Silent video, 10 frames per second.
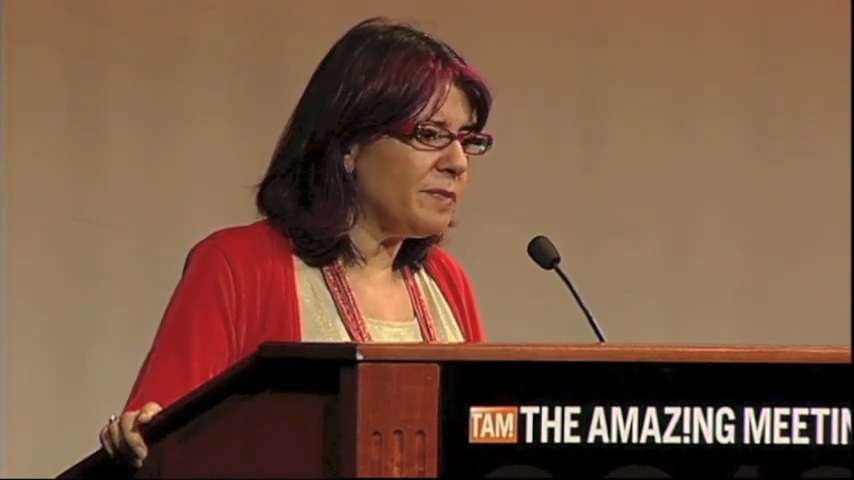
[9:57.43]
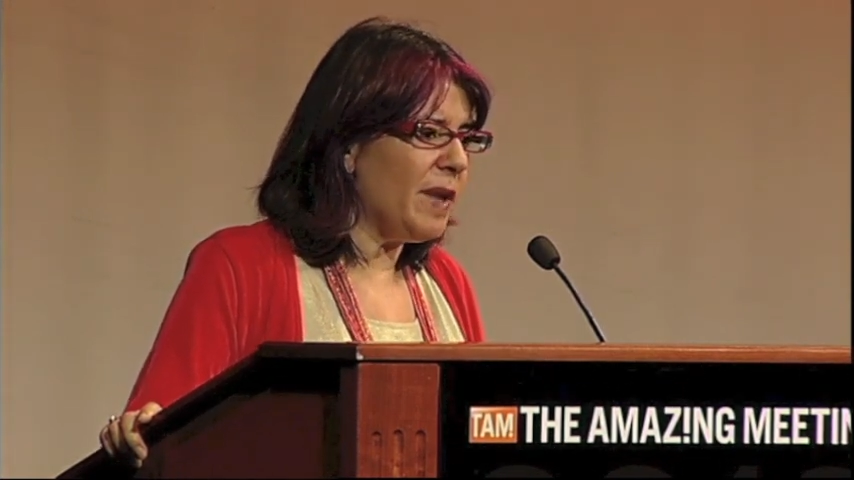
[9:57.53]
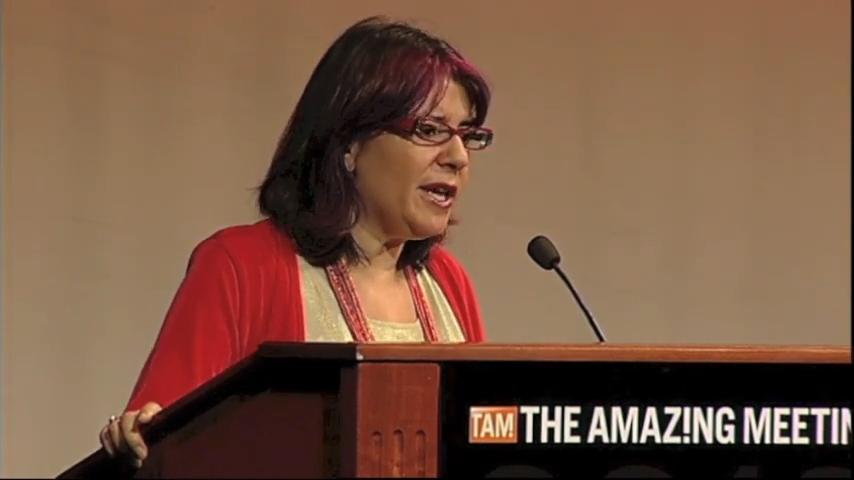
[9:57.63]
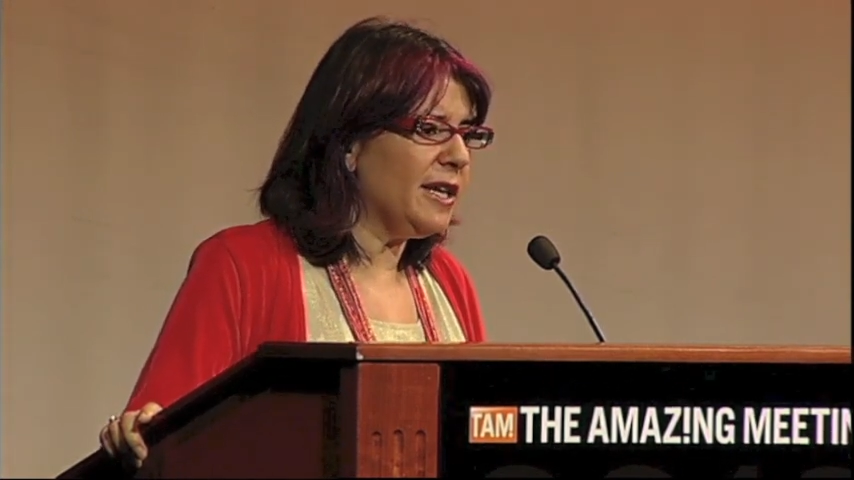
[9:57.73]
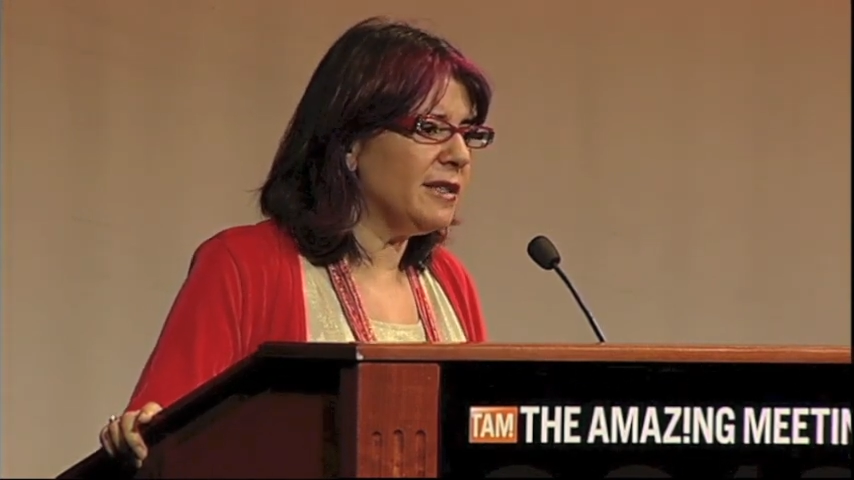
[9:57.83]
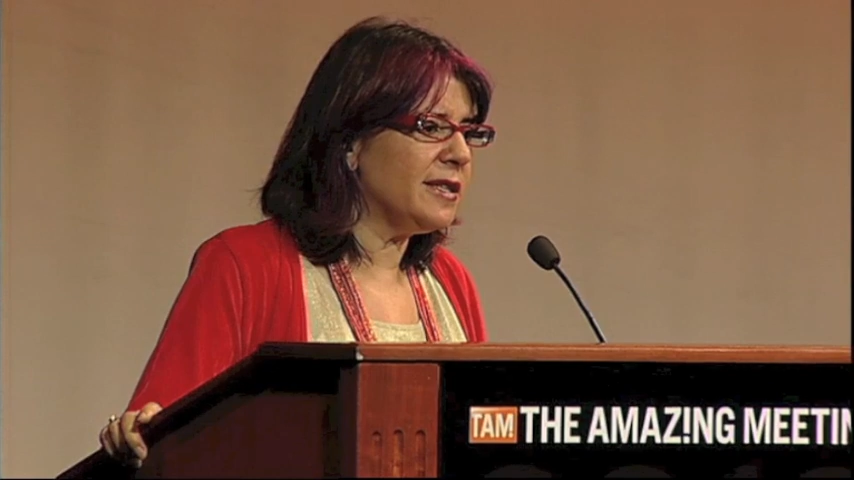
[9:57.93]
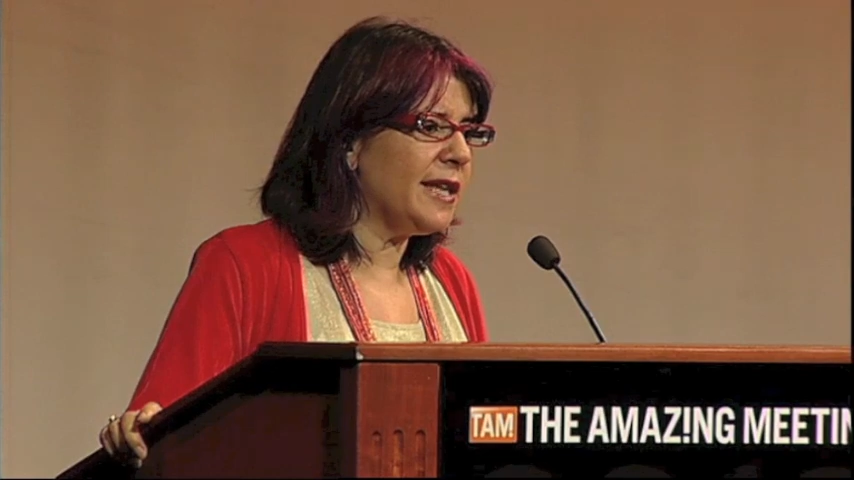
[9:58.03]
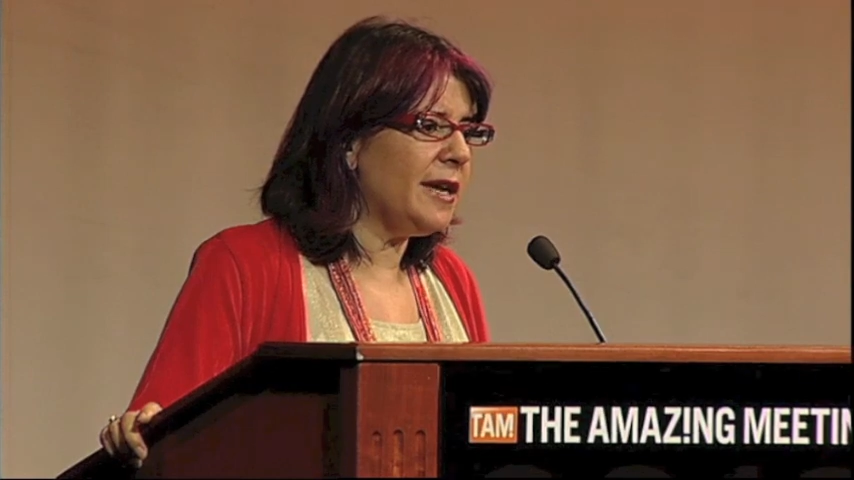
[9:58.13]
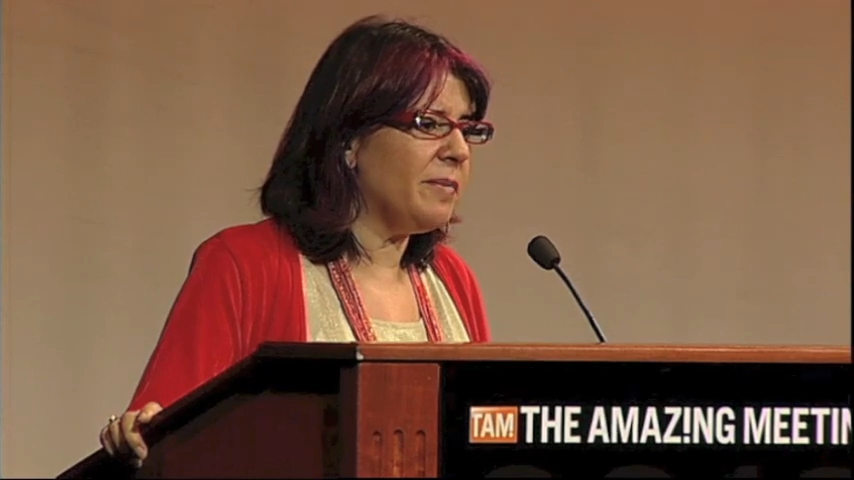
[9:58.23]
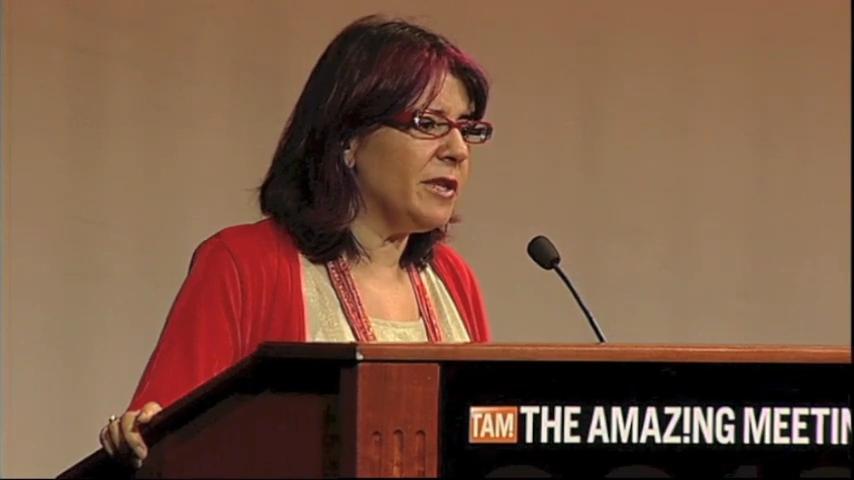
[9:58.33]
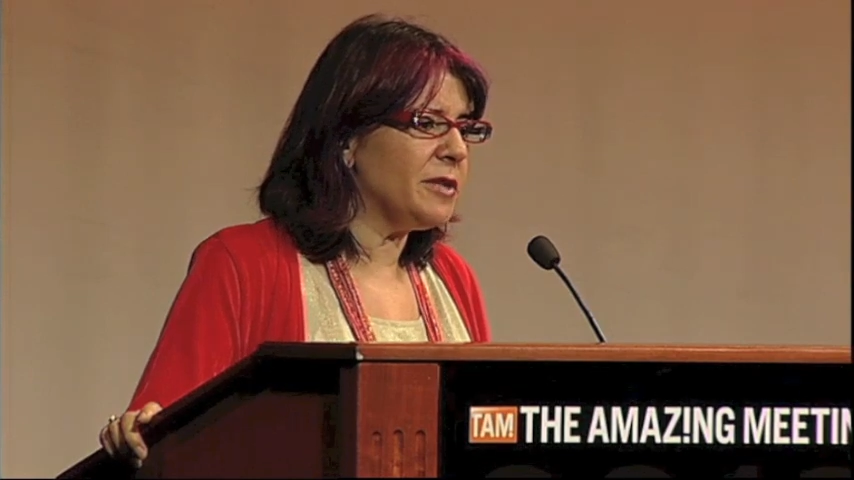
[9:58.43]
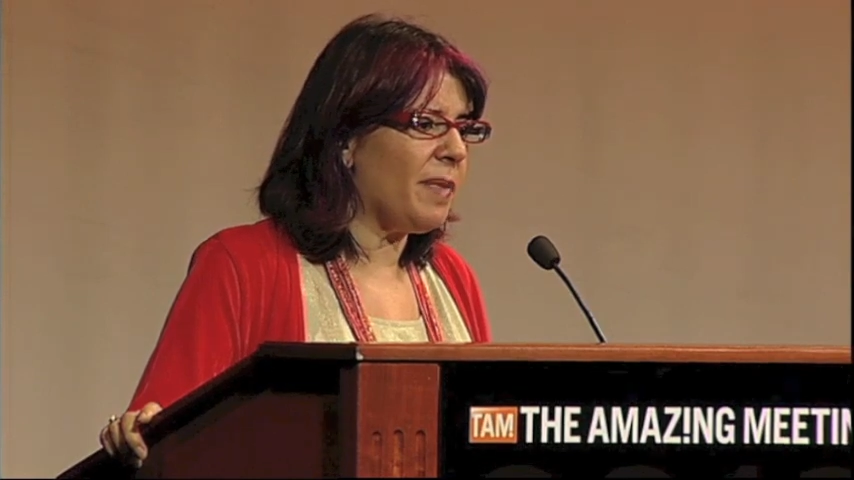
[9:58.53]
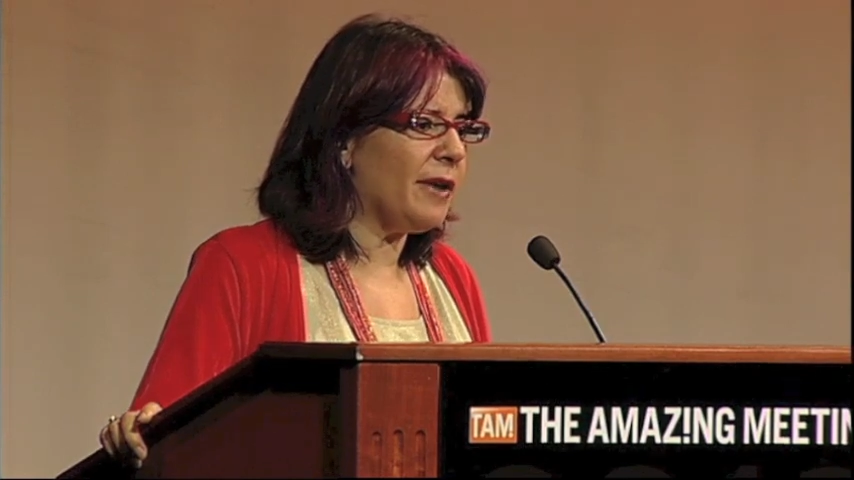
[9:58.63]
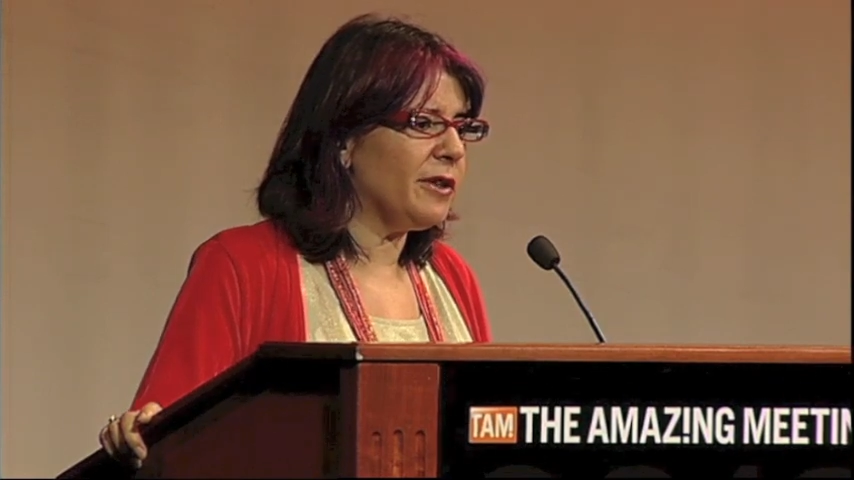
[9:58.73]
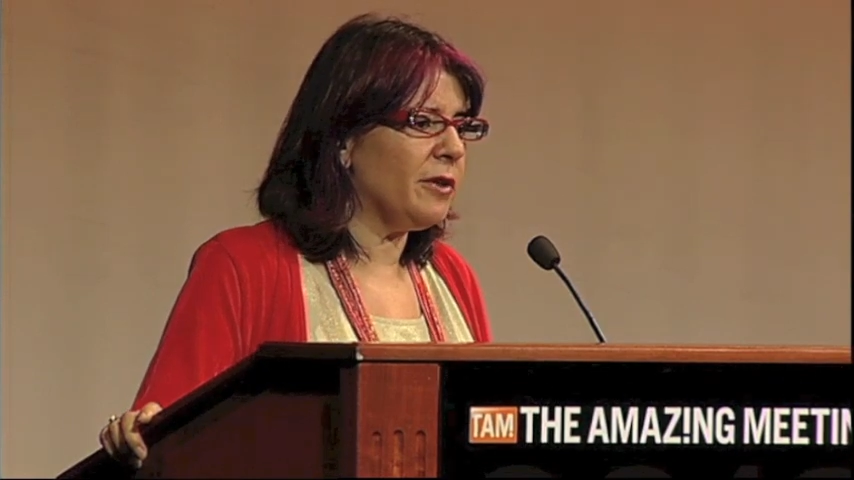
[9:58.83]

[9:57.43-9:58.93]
making a statement about